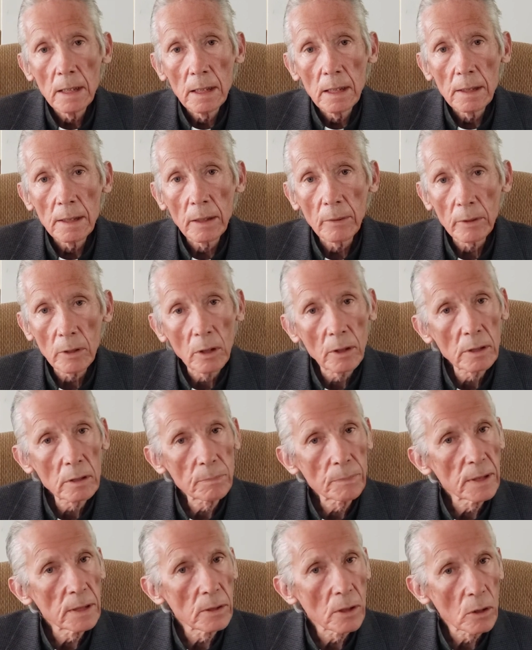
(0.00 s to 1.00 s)
Now, it ought to
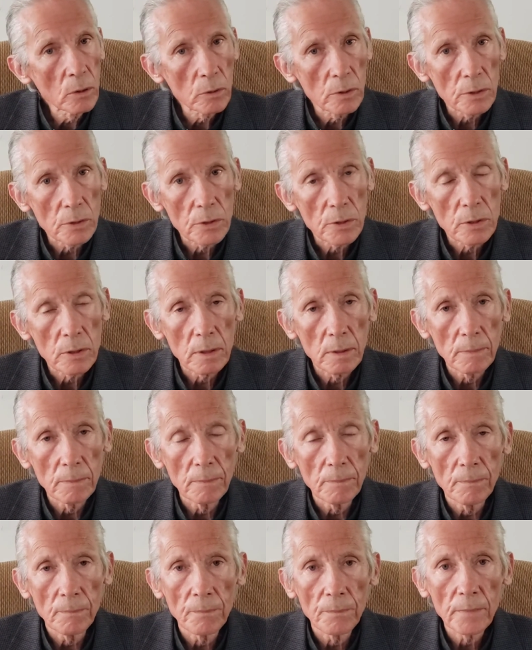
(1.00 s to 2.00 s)
be noticed
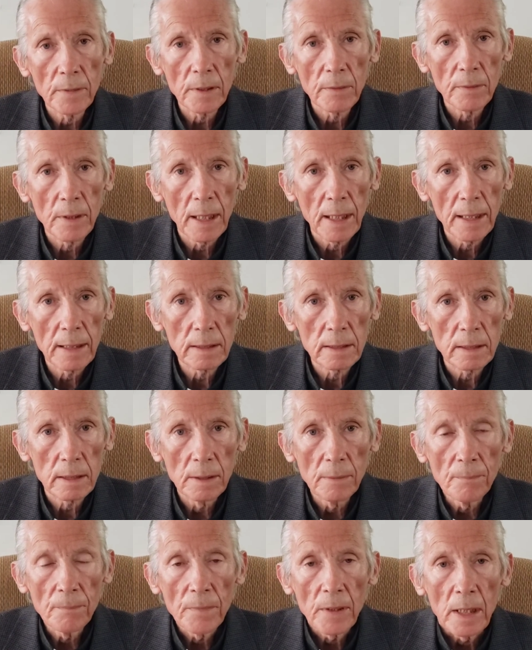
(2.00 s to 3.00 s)
that
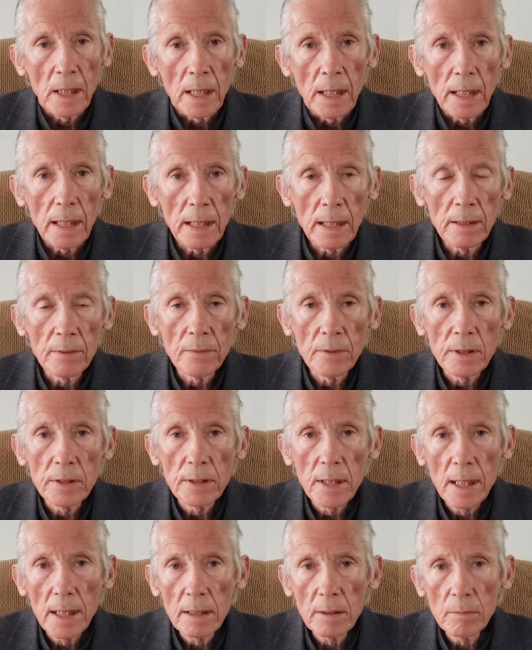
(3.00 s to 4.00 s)
in the
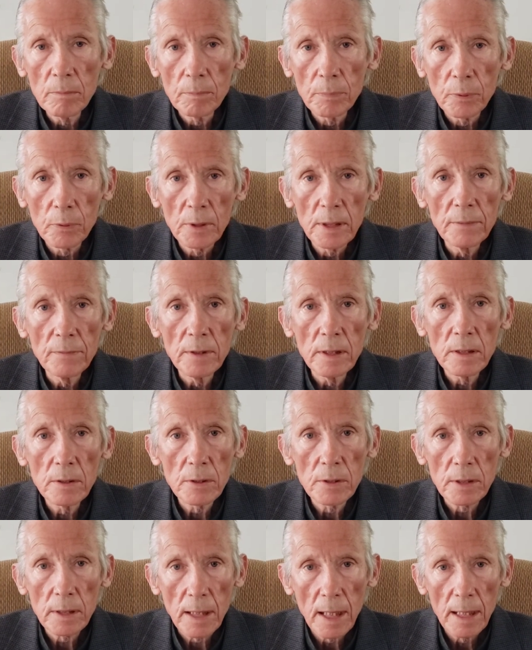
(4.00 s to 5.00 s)
10
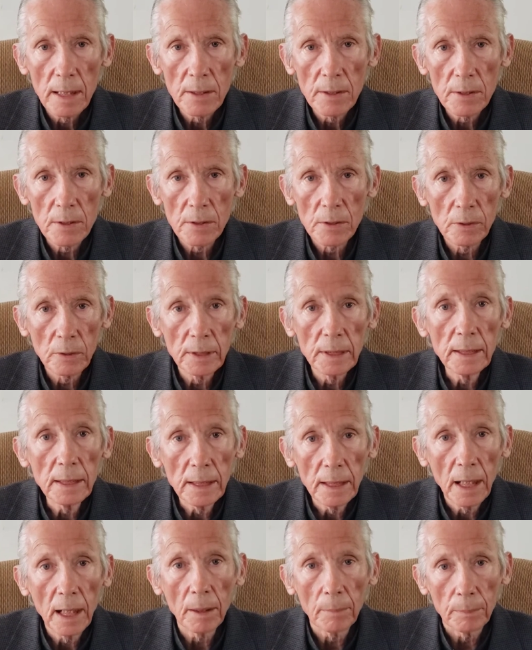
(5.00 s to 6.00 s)
previous cases
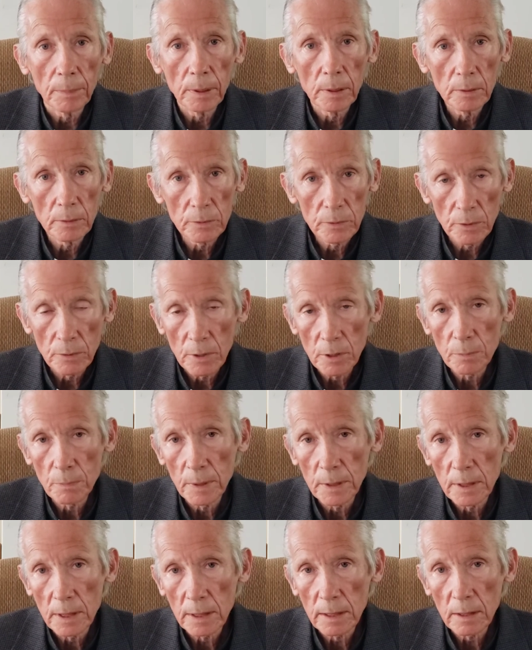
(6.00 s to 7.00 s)
leading up to this
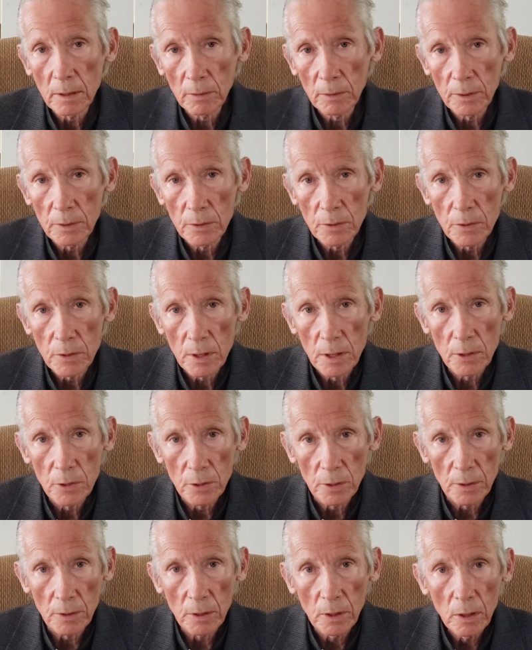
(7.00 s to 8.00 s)
particular
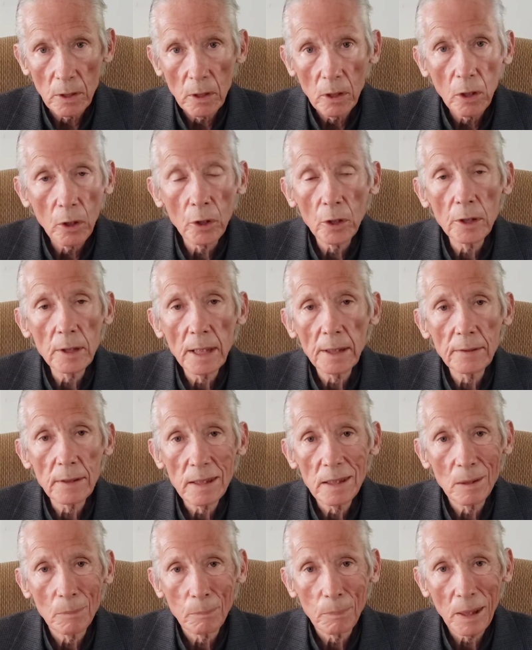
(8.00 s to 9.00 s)
decision, heard at
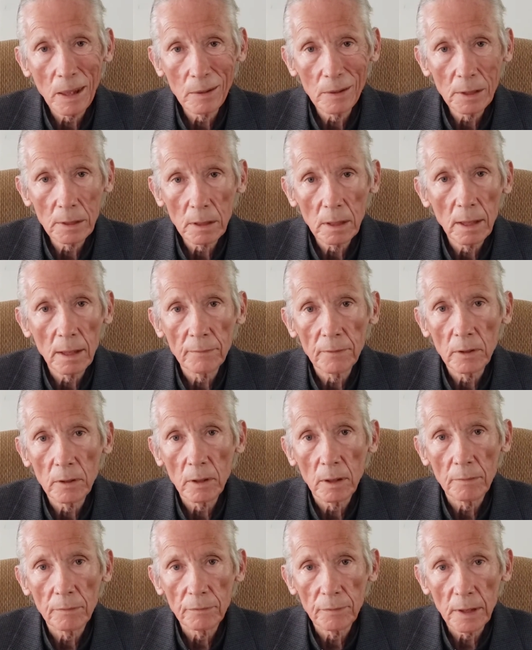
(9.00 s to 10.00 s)
the appellate level
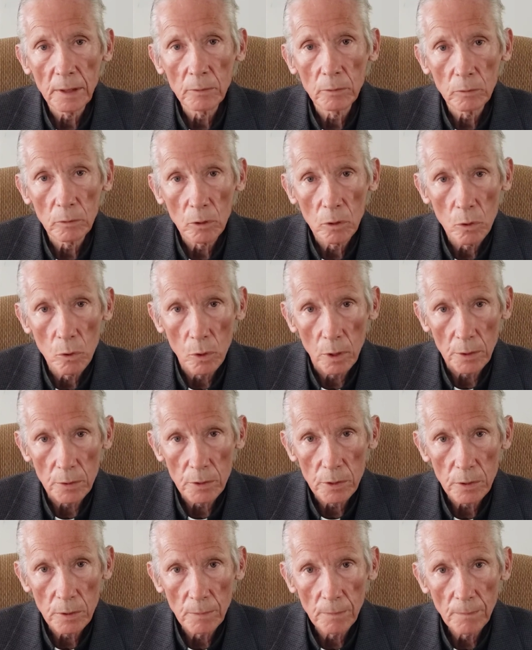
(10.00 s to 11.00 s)
of federal courts,